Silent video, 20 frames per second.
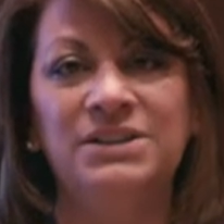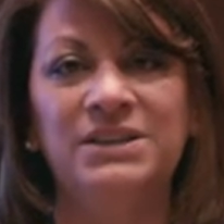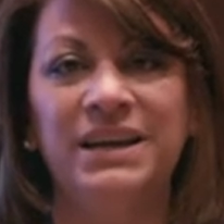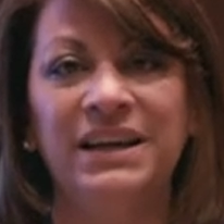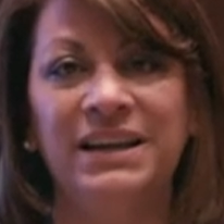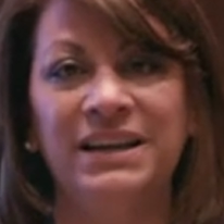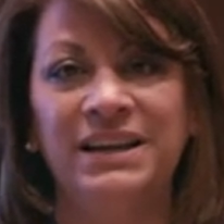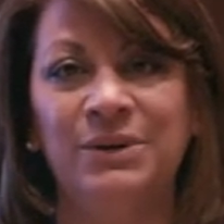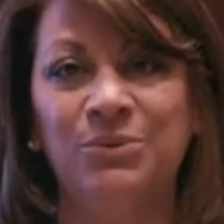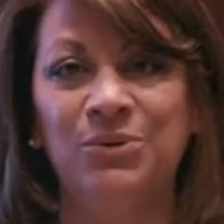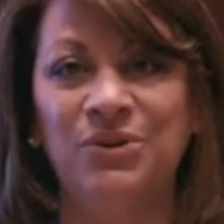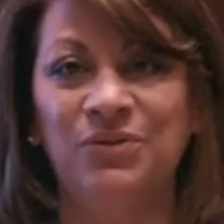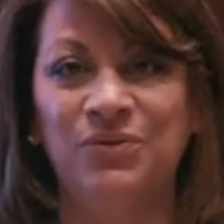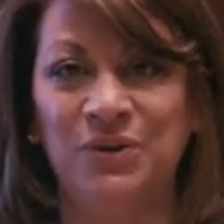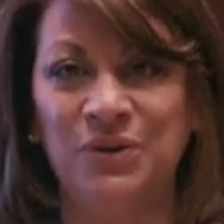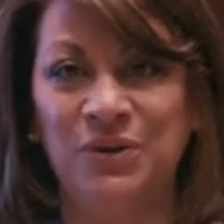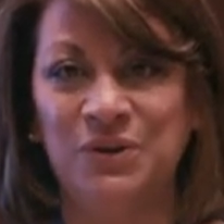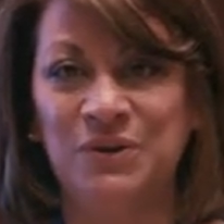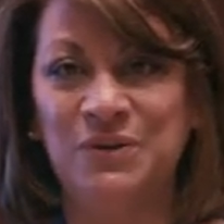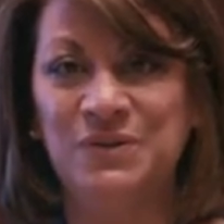to any
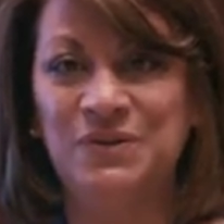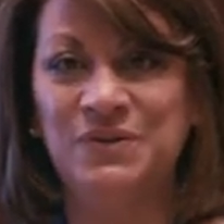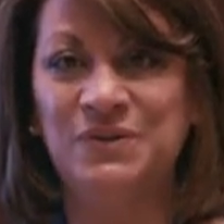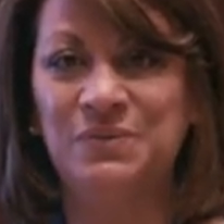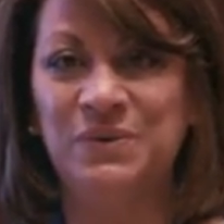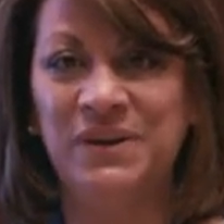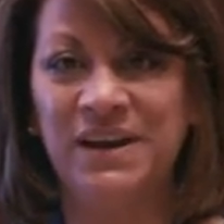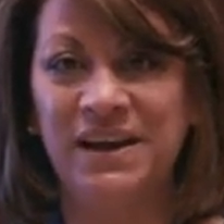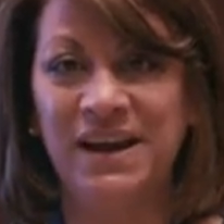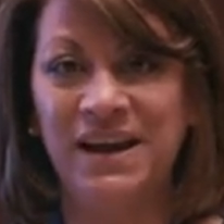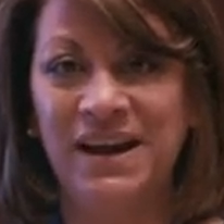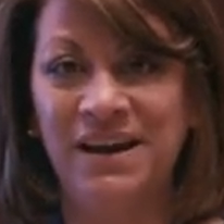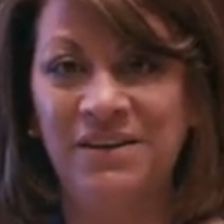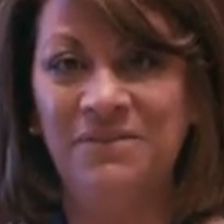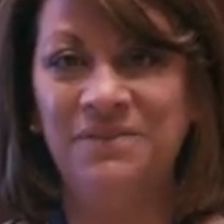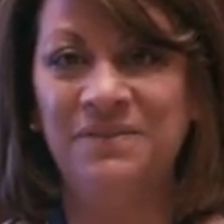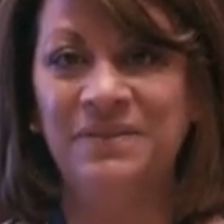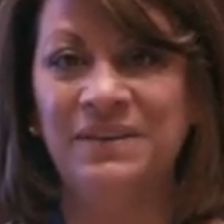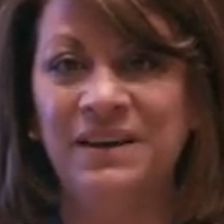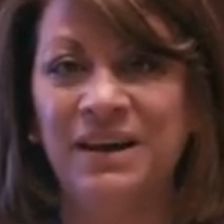referrals we
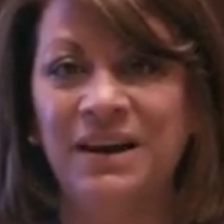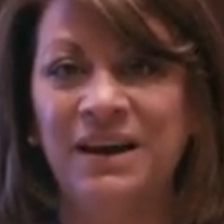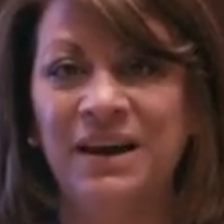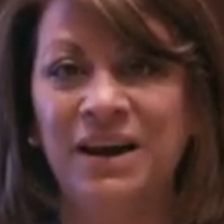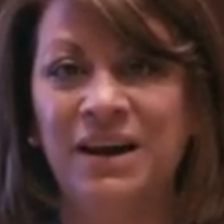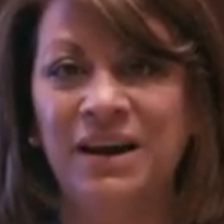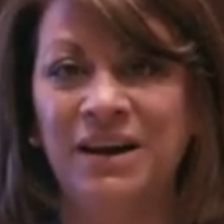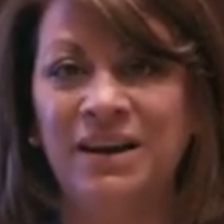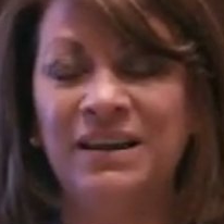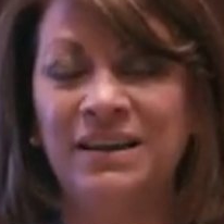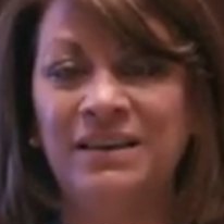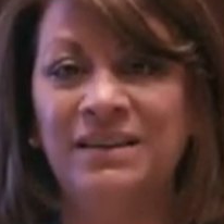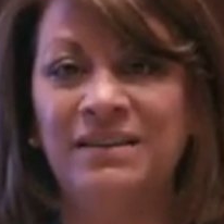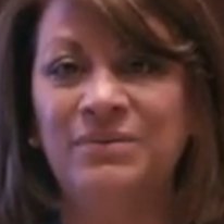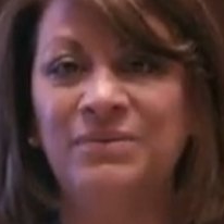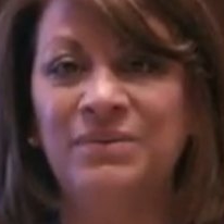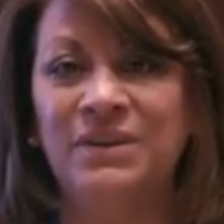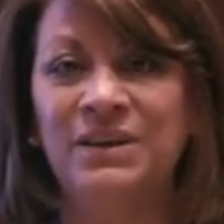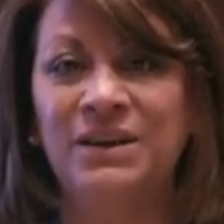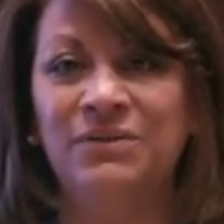have.
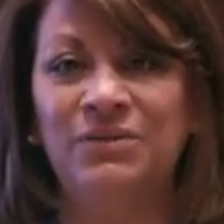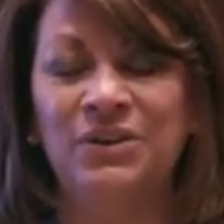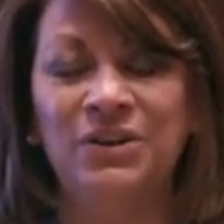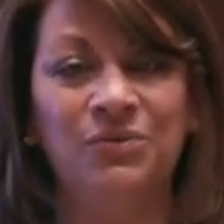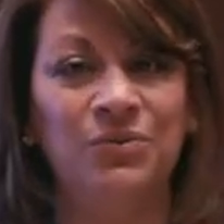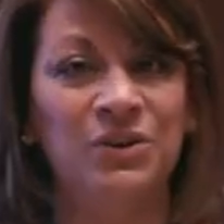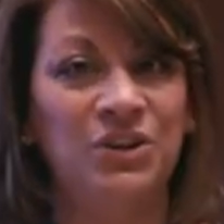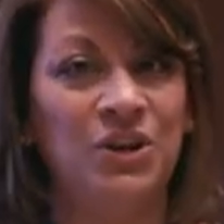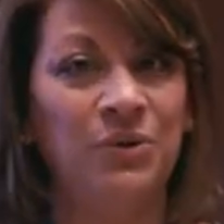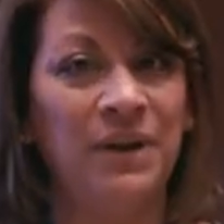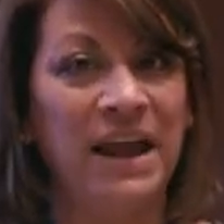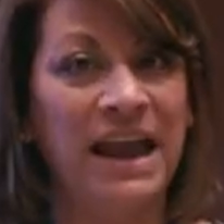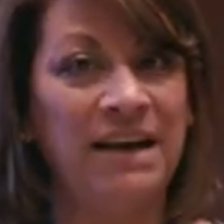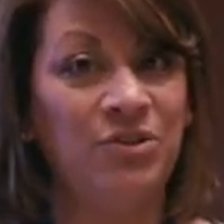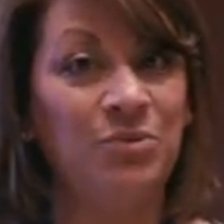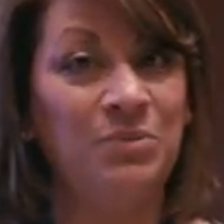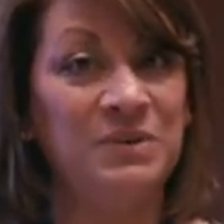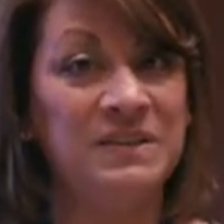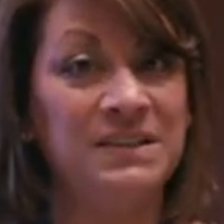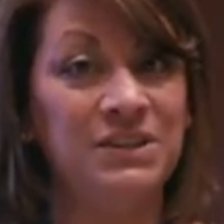Even if we don't have
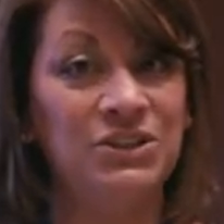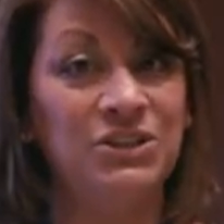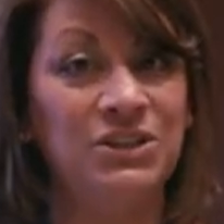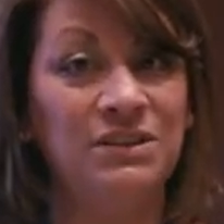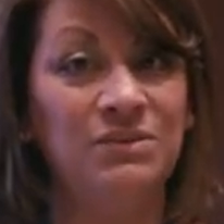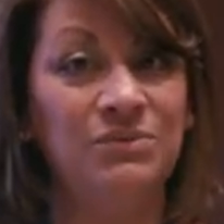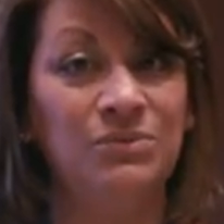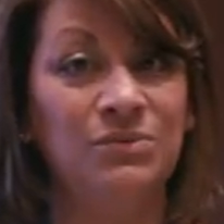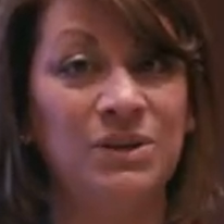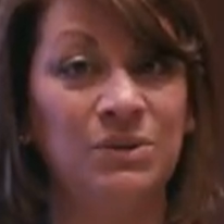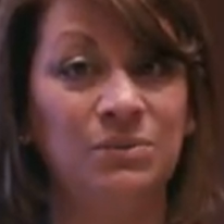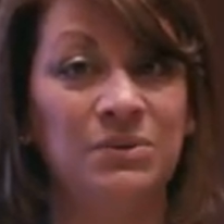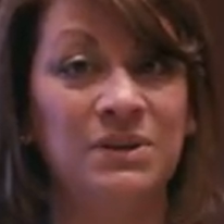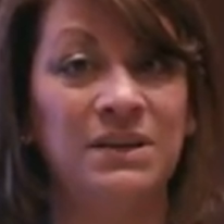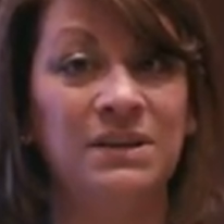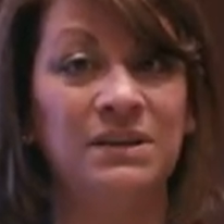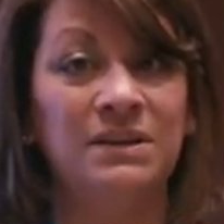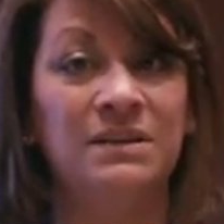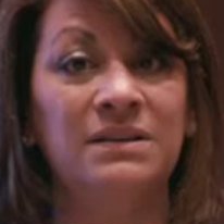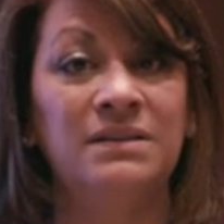a position, we
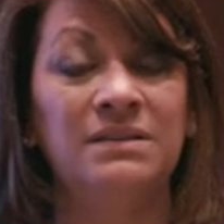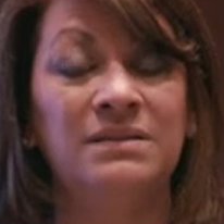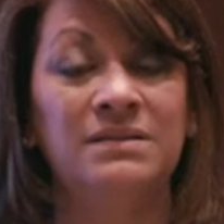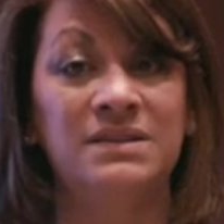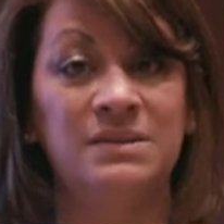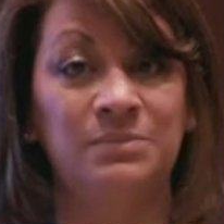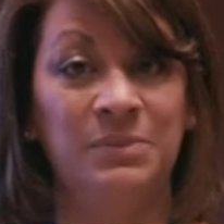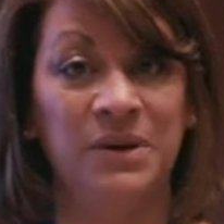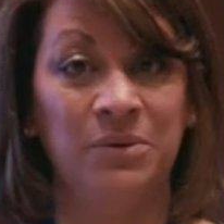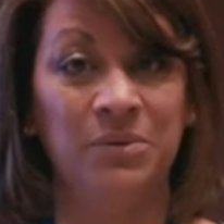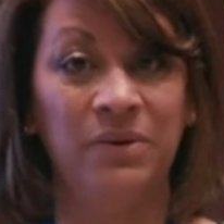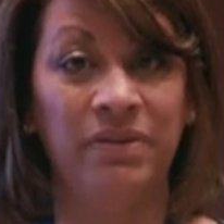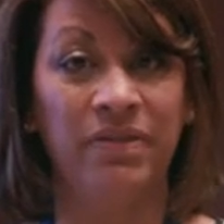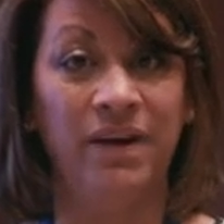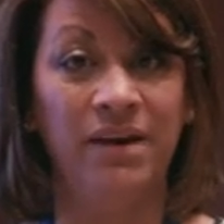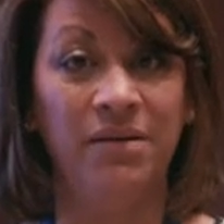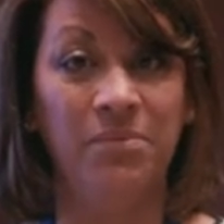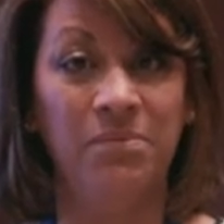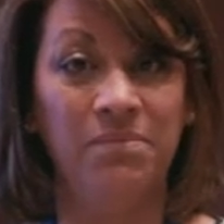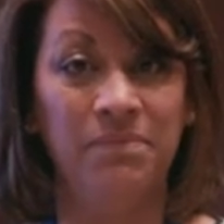will speak with
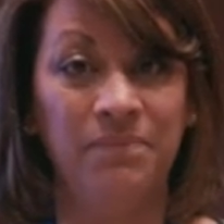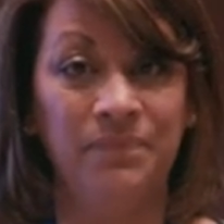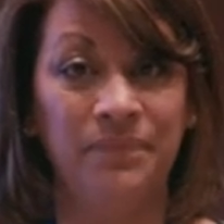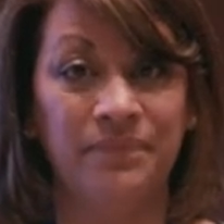them.